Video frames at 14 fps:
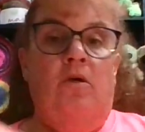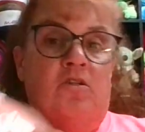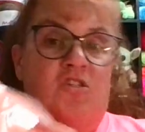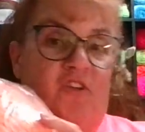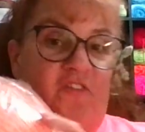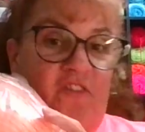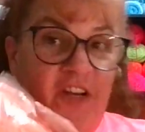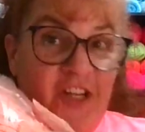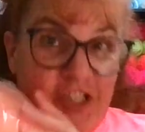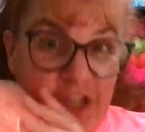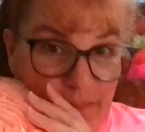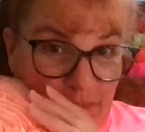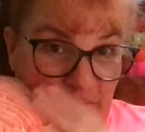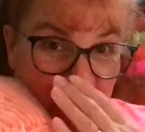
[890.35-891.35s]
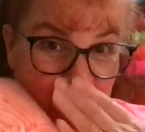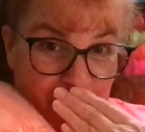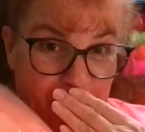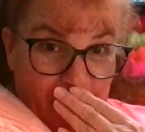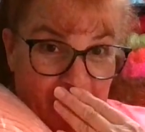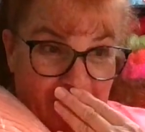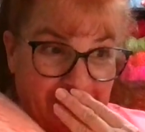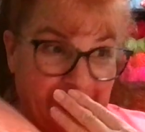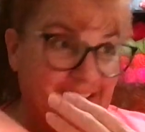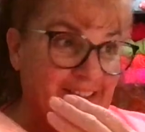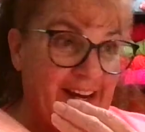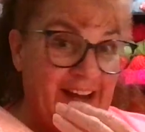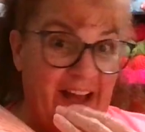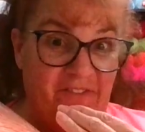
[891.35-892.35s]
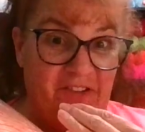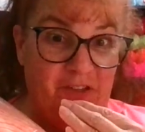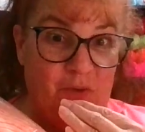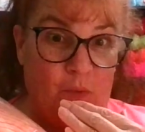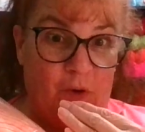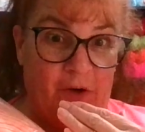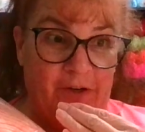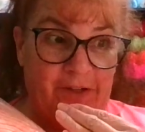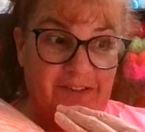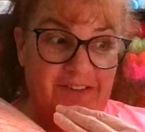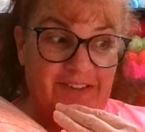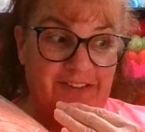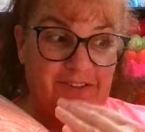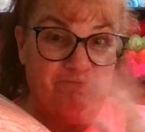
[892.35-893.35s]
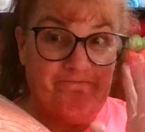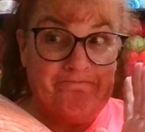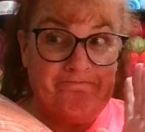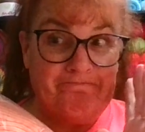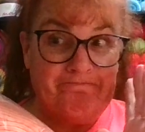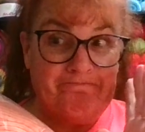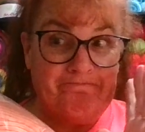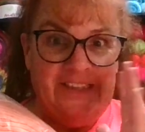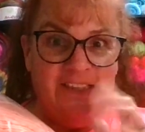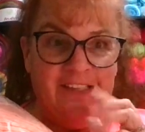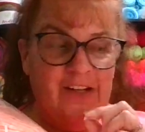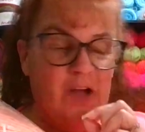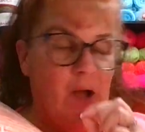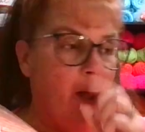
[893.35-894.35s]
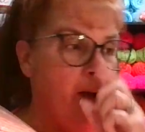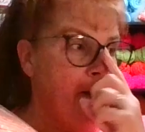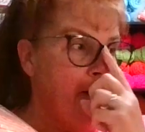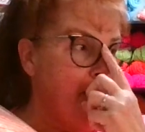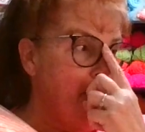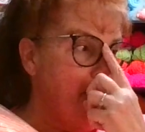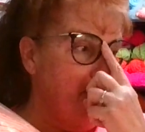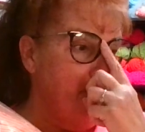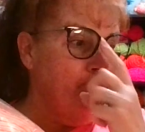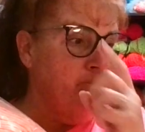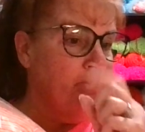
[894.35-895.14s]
to finish up the 3 projects I have in the works. And